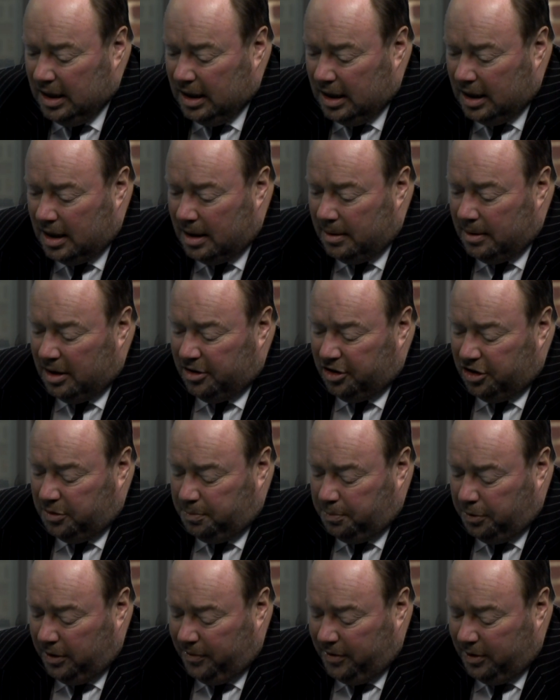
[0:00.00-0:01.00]
I
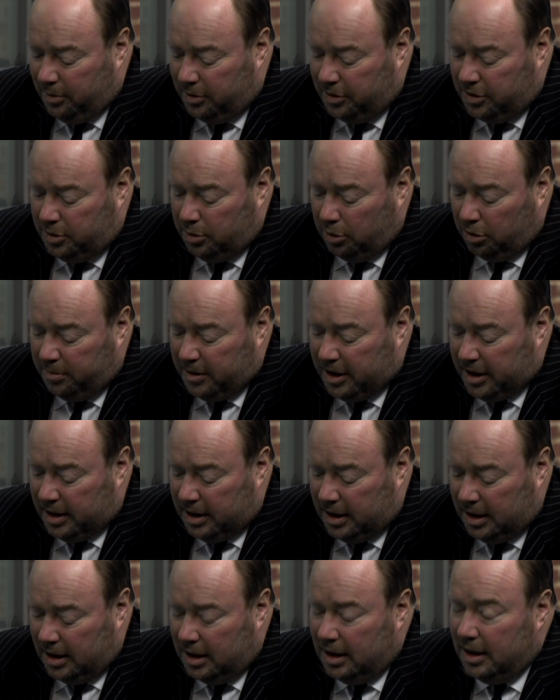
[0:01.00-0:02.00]
just briefly want to talk about
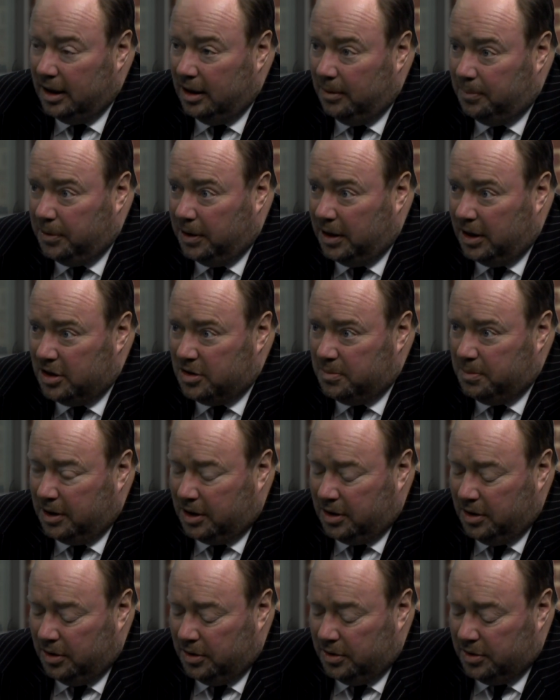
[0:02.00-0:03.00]
the EPS,
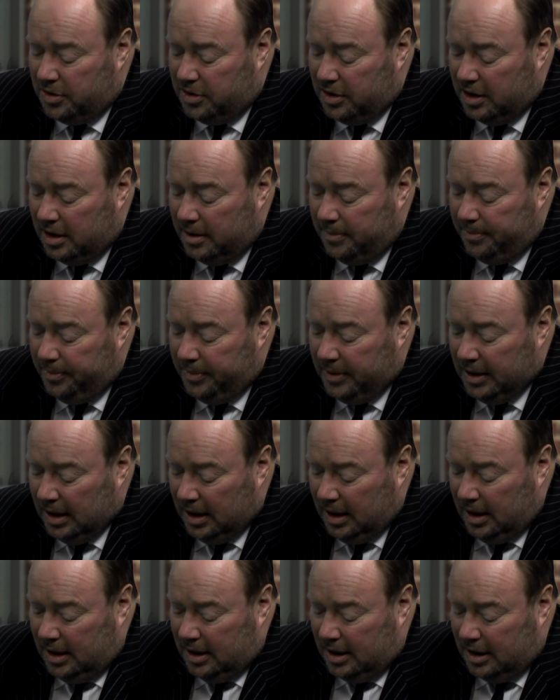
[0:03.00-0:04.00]
because
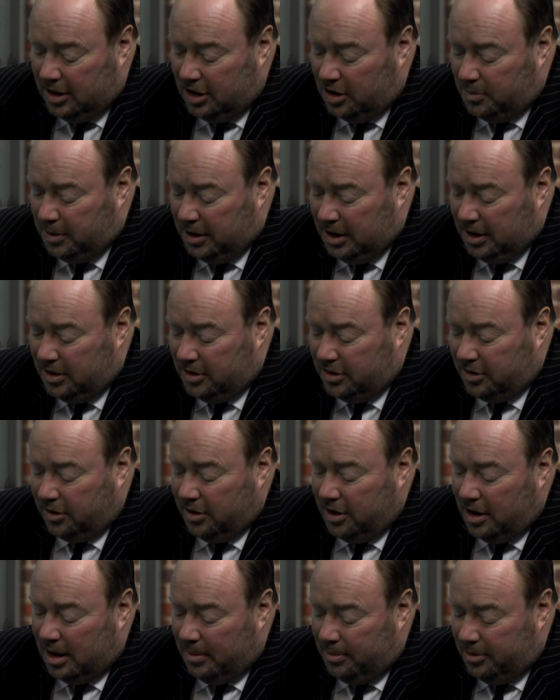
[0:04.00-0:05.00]
it has been
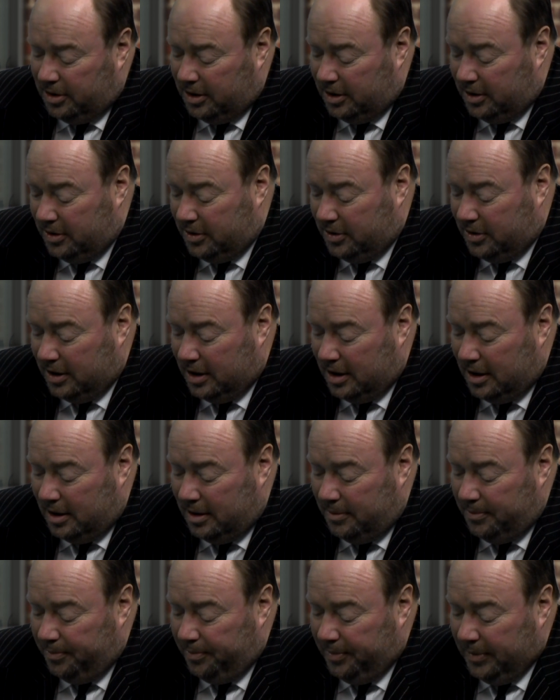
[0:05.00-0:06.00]
described as
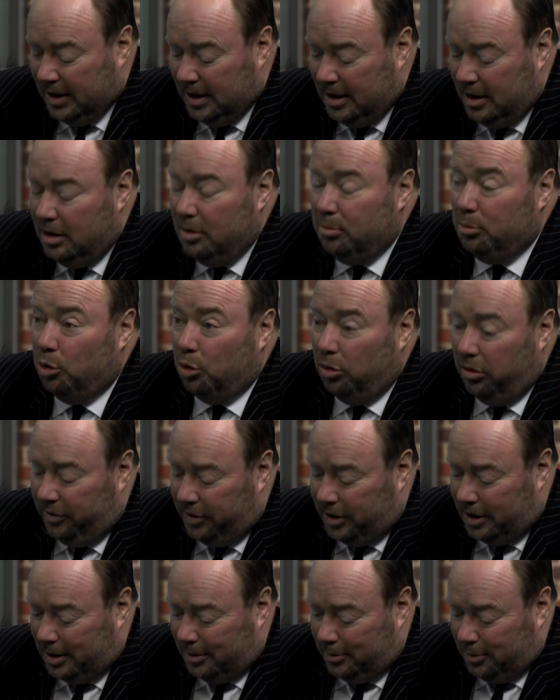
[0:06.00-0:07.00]
more
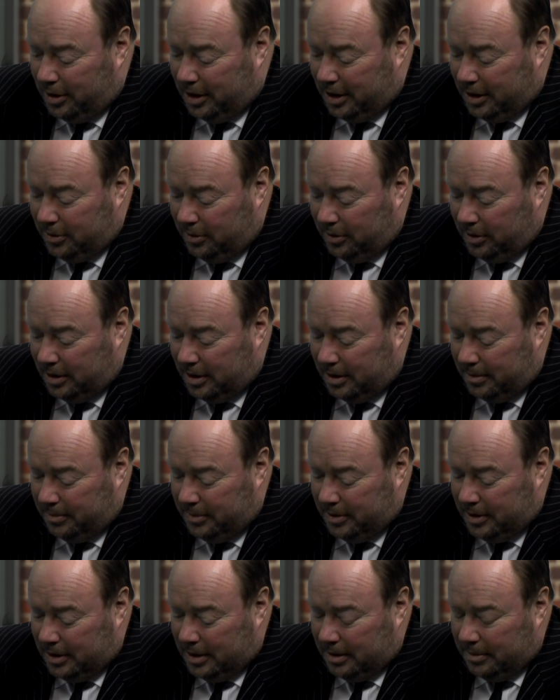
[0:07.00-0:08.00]
of
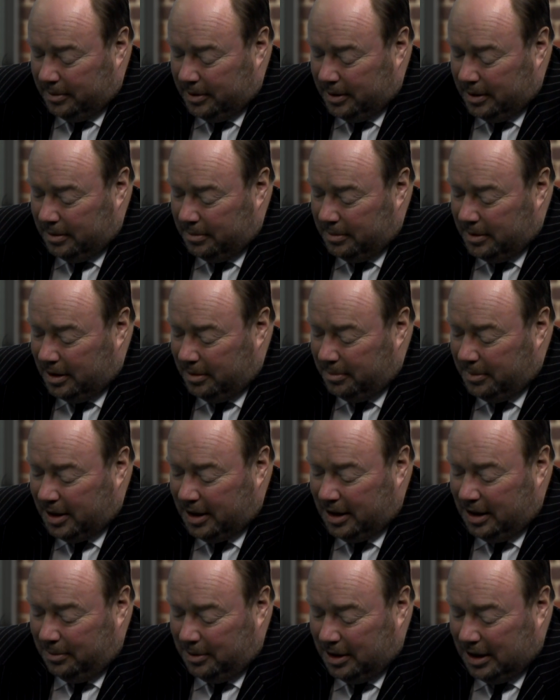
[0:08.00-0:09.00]
a
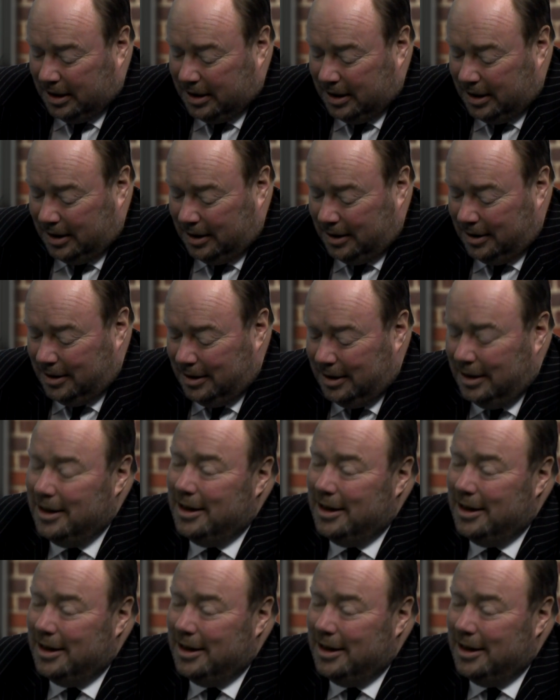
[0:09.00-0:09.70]
money-making